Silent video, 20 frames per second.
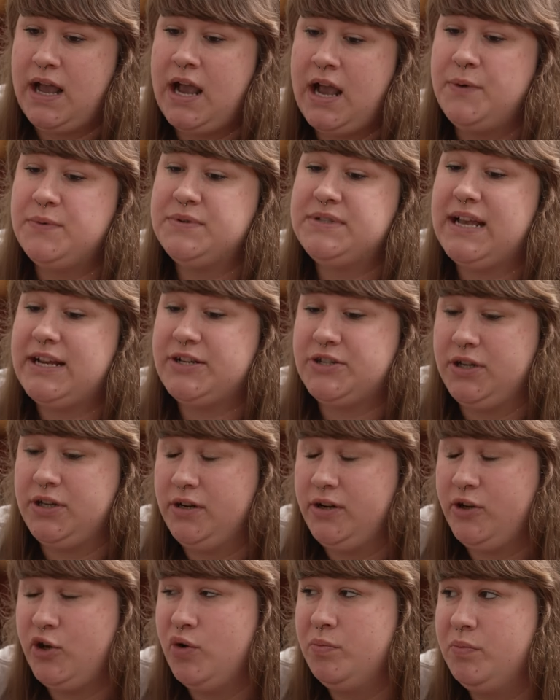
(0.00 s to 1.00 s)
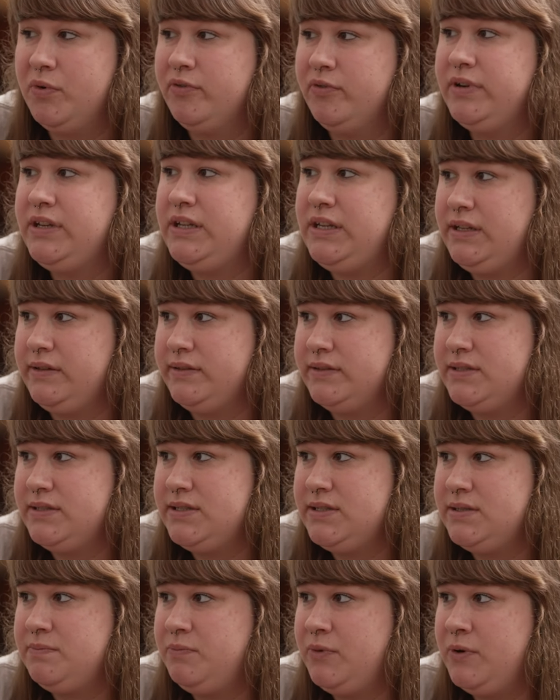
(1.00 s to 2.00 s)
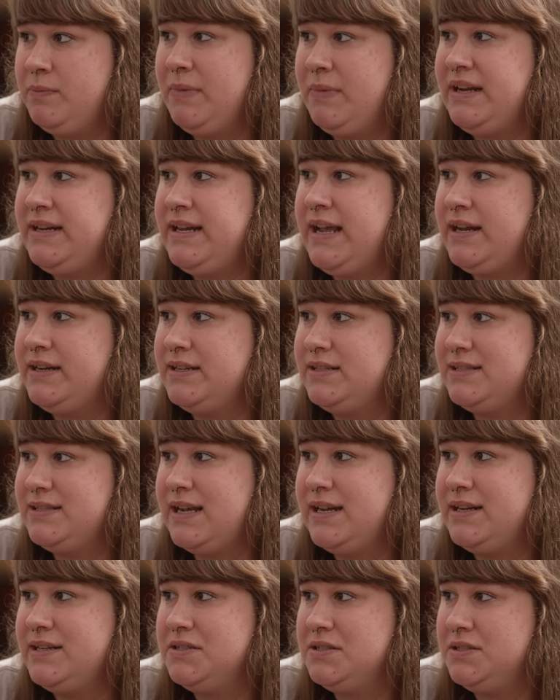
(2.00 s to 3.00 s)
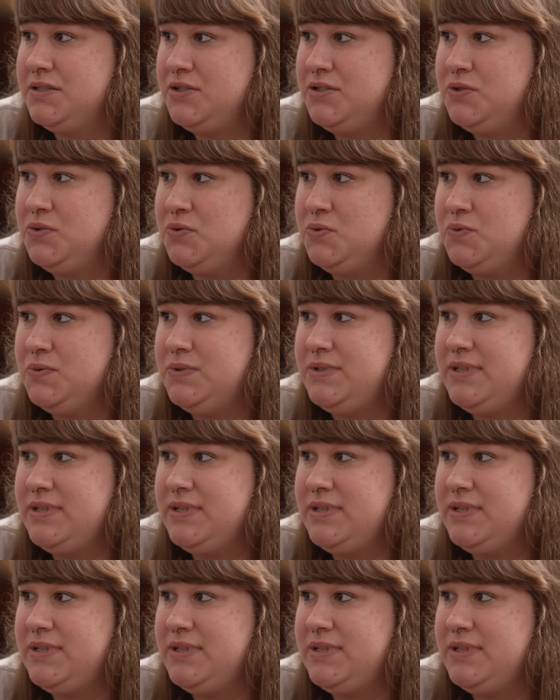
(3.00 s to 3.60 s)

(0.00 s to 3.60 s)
I was actually gonna go Marines, but my dad decided to